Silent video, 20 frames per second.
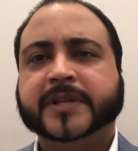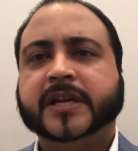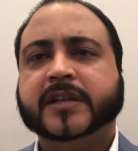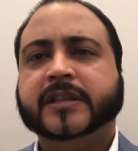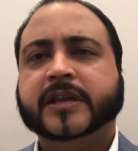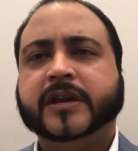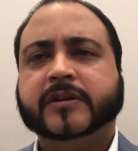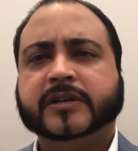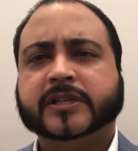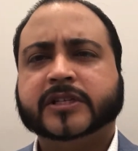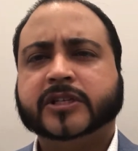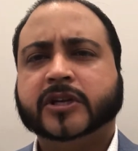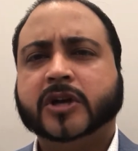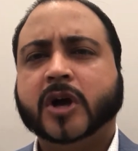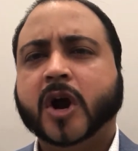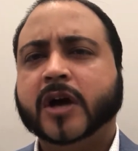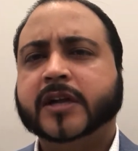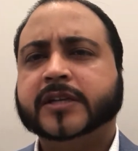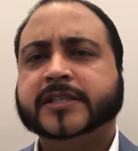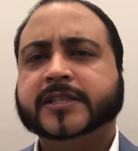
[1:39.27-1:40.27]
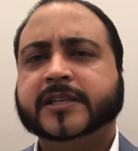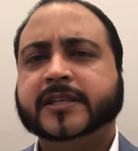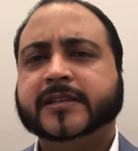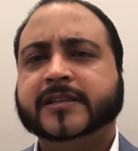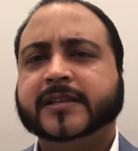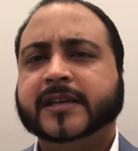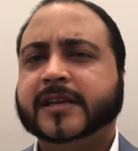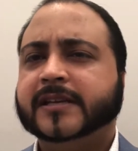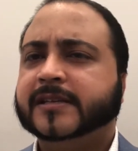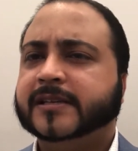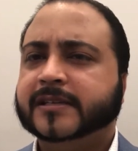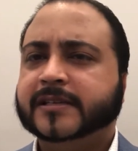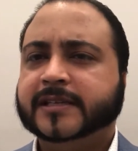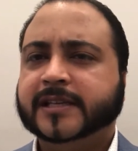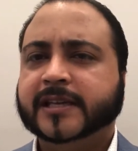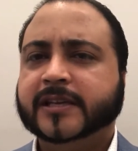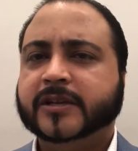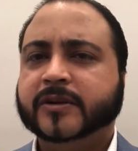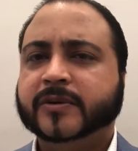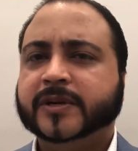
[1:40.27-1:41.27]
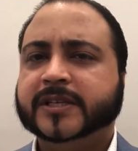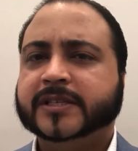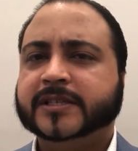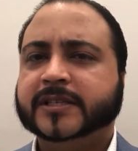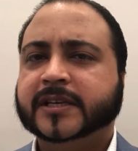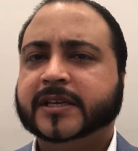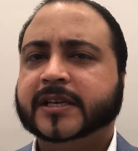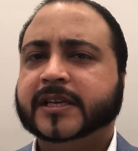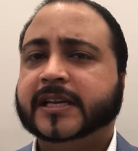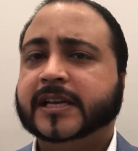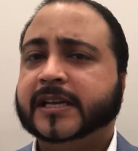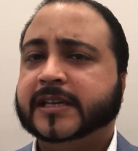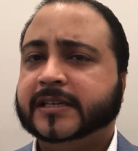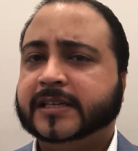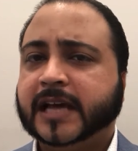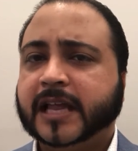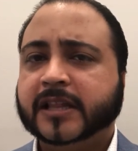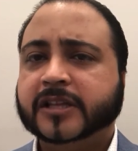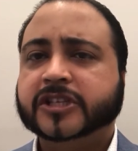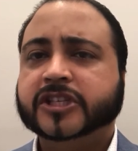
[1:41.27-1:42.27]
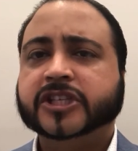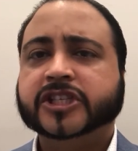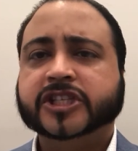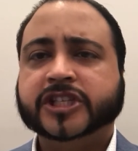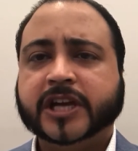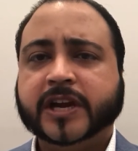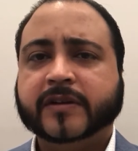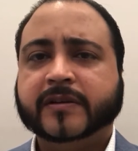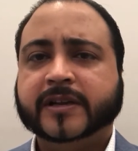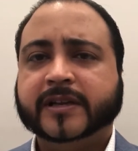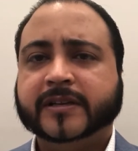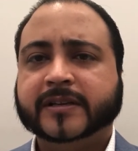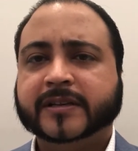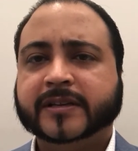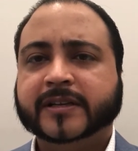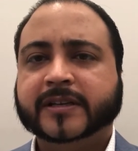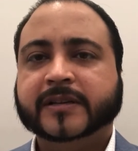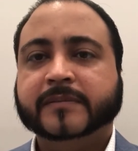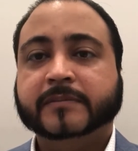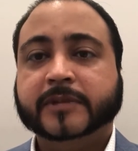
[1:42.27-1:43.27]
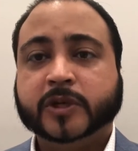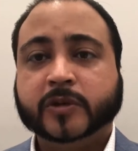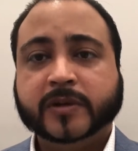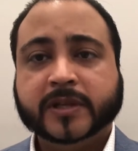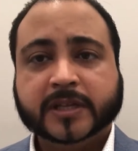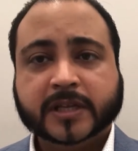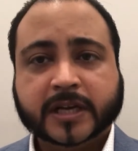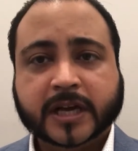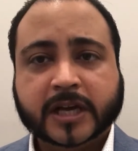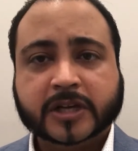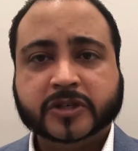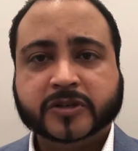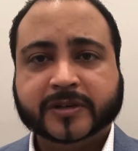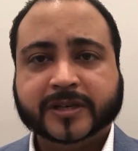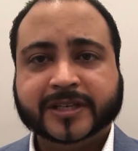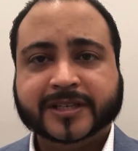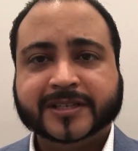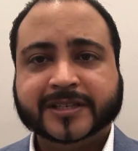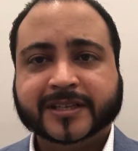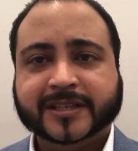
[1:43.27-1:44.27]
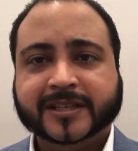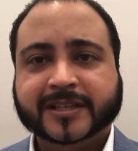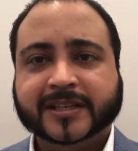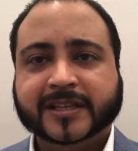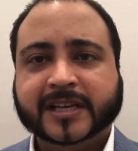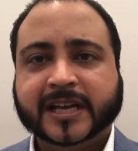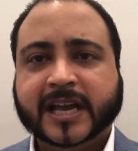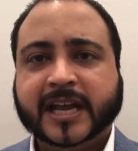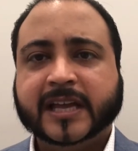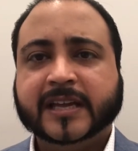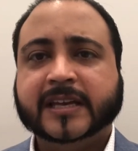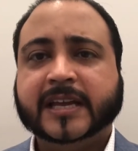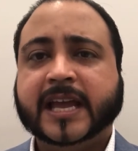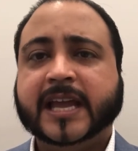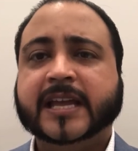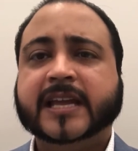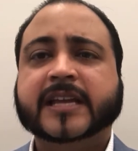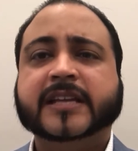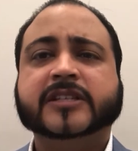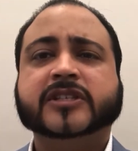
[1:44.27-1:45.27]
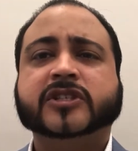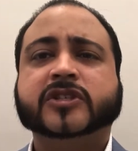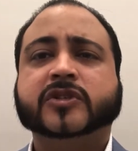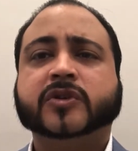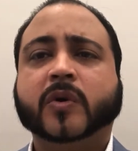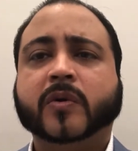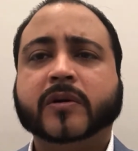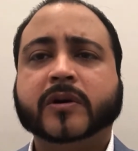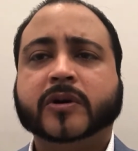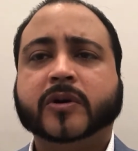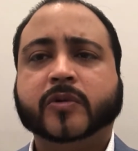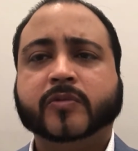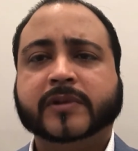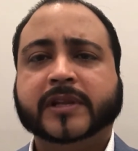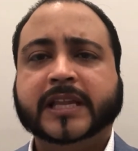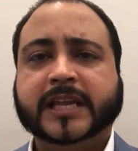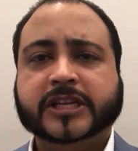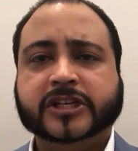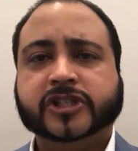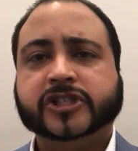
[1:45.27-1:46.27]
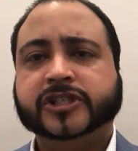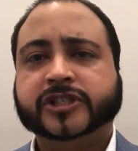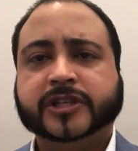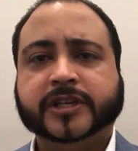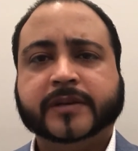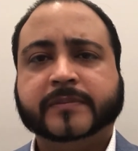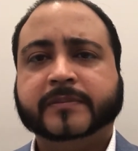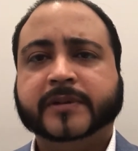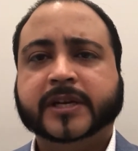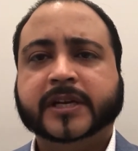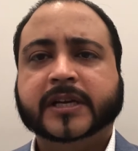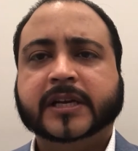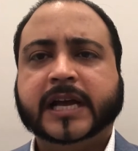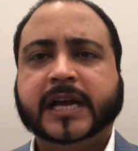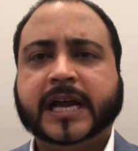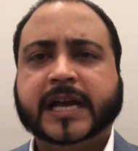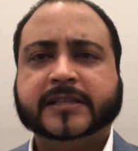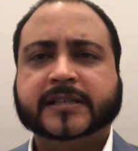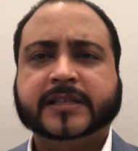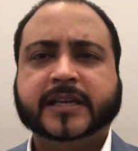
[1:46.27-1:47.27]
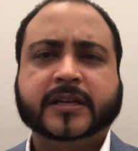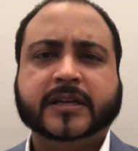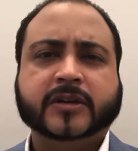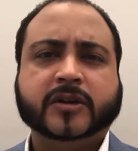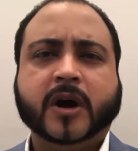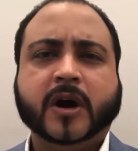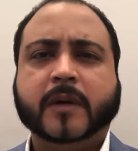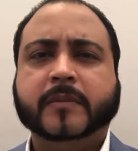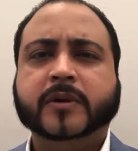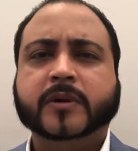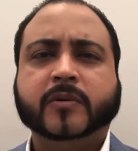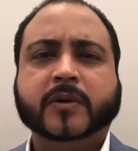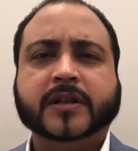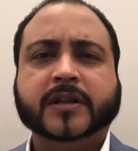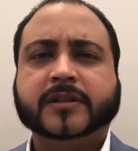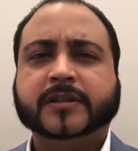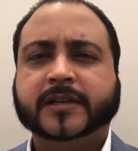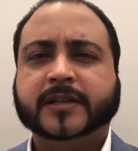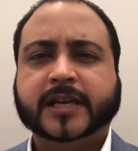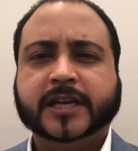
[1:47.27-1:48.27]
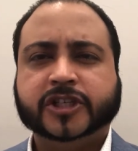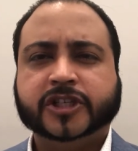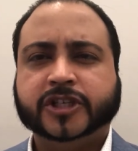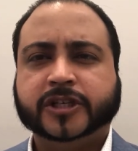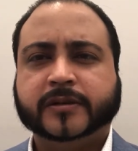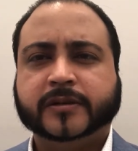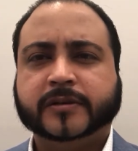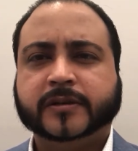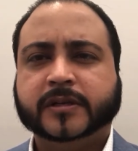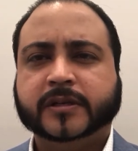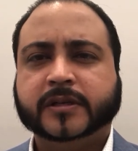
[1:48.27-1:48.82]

There is constant and continuous intelligence sharing between the countries and a historical relationship as a Commonwealth nation.